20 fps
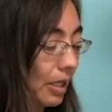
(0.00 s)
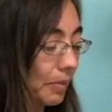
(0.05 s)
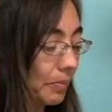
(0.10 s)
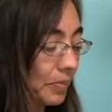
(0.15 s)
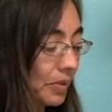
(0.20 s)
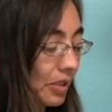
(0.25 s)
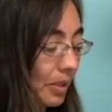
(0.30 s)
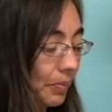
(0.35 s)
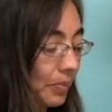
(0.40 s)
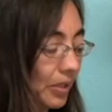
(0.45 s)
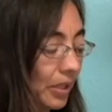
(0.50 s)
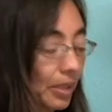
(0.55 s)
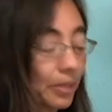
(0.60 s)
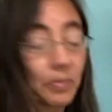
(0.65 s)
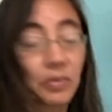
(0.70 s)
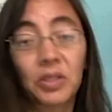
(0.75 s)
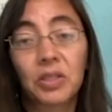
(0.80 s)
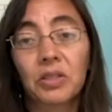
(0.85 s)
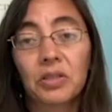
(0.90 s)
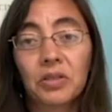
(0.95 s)

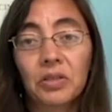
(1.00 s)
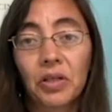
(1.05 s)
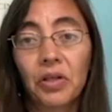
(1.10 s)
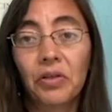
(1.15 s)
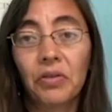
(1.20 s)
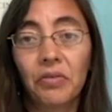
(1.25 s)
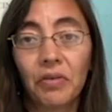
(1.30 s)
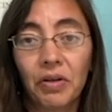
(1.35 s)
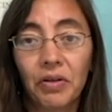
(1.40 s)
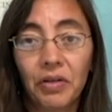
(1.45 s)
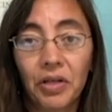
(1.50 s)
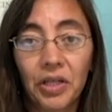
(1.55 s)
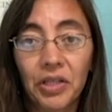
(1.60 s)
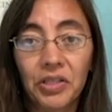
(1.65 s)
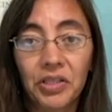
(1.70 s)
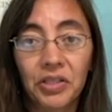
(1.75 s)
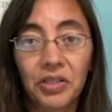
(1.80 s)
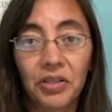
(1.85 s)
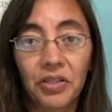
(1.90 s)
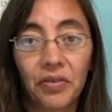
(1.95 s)
Sometimes there's other
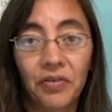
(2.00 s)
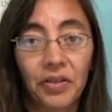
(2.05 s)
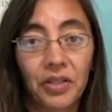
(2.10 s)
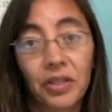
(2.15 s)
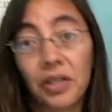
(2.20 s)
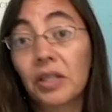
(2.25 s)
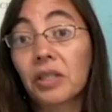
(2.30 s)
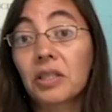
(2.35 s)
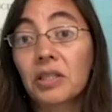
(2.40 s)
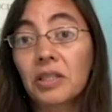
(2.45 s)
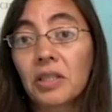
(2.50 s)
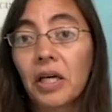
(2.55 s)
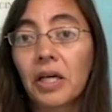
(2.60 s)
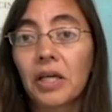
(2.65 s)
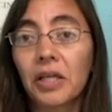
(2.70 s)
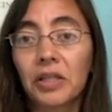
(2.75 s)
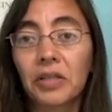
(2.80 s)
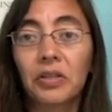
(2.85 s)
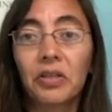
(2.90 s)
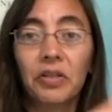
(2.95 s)
variations of it, like the
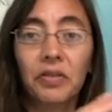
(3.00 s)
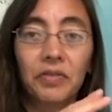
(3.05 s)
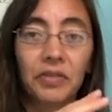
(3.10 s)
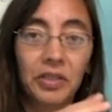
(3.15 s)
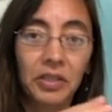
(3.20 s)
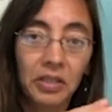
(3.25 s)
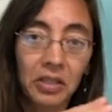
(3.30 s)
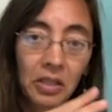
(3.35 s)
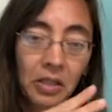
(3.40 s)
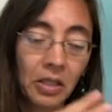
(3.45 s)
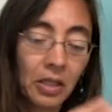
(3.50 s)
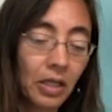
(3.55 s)
sciatic nerve is